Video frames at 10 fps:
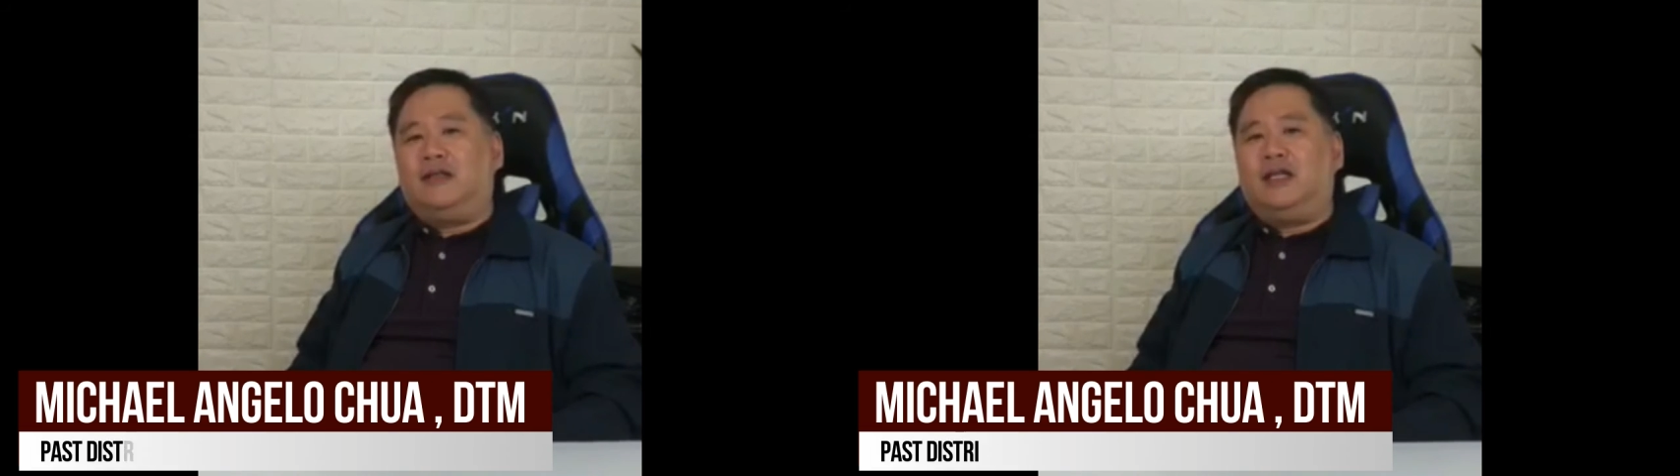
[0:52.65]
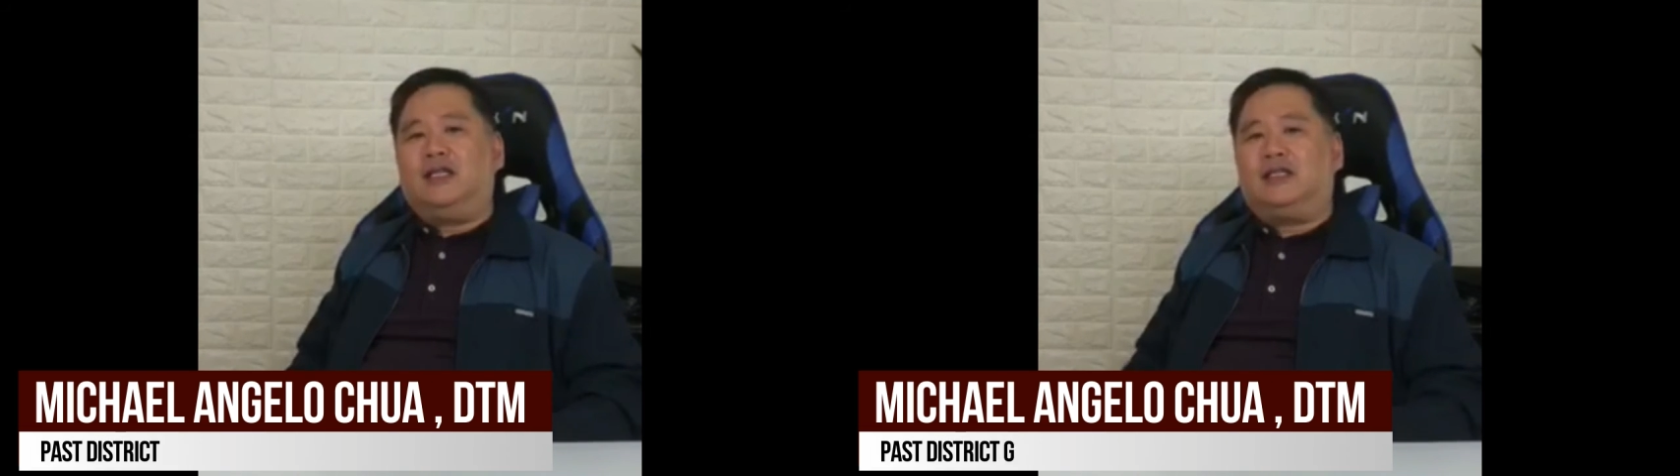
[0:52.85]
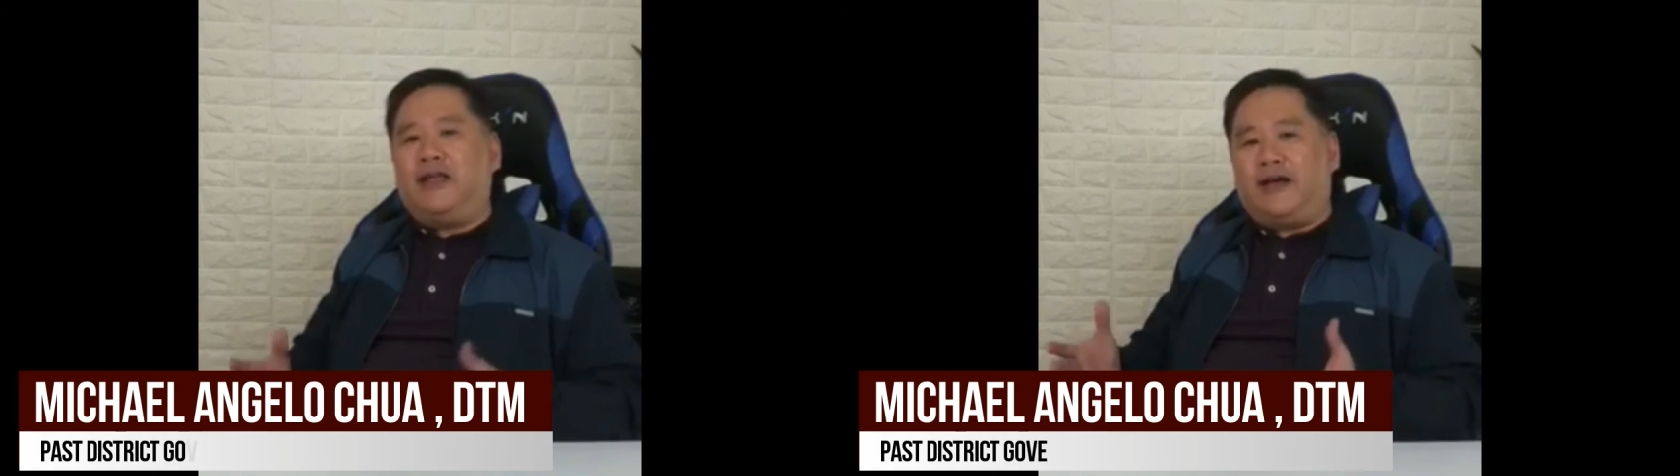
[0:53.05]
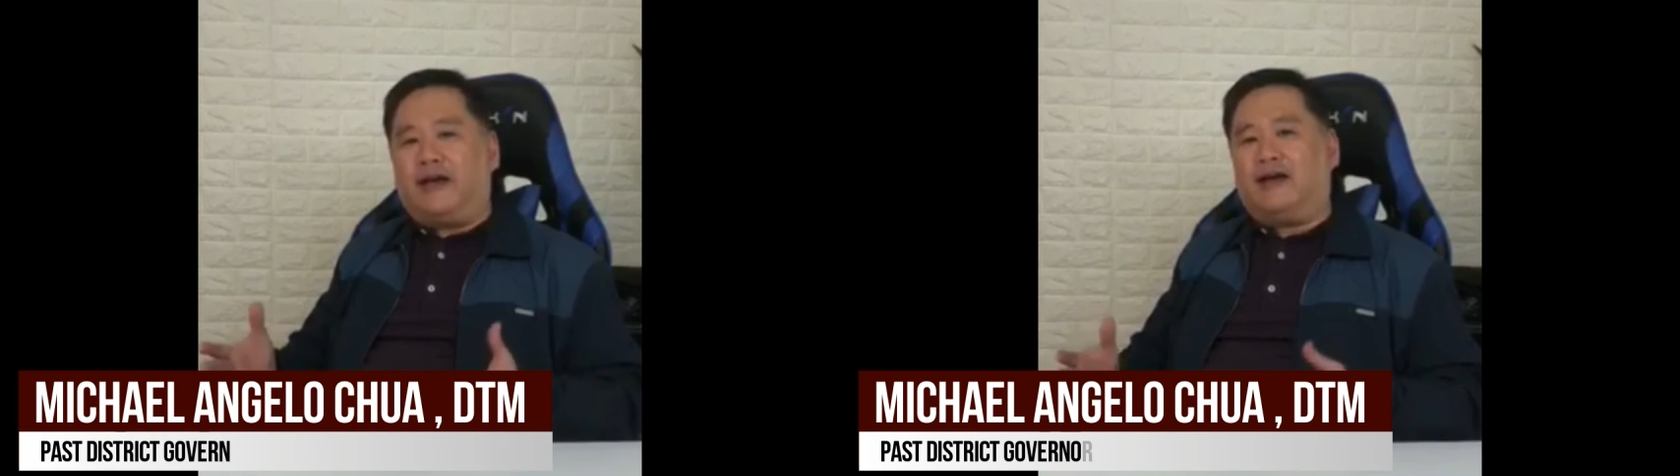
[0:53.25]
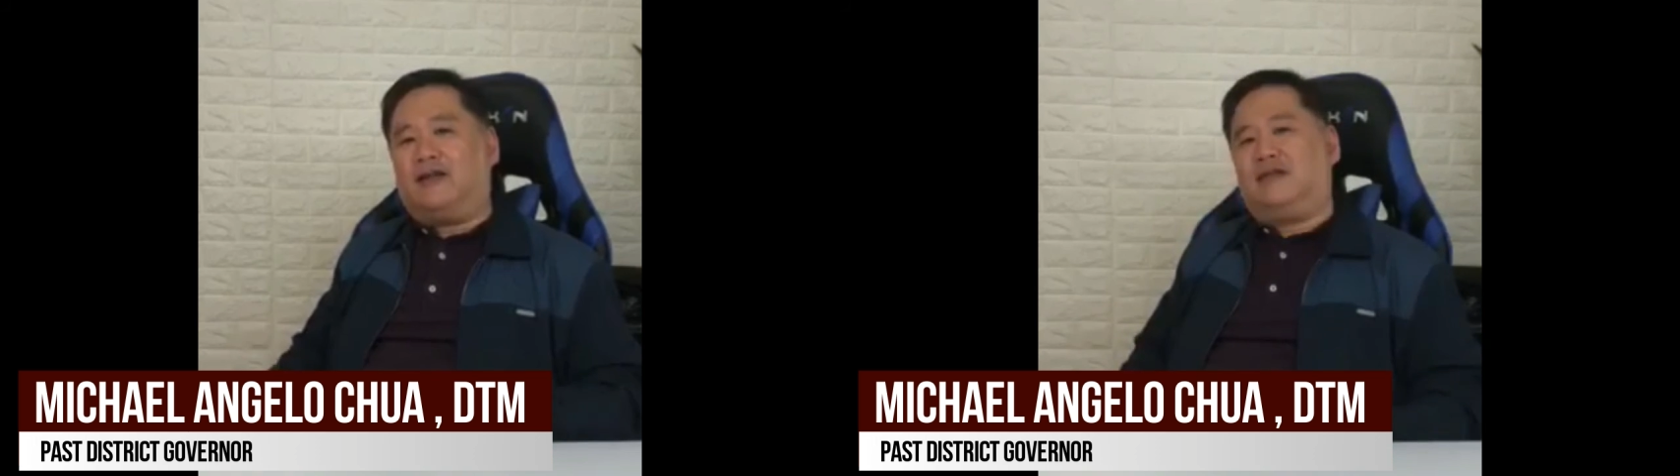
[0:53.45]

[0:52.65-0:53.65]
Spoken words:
is there.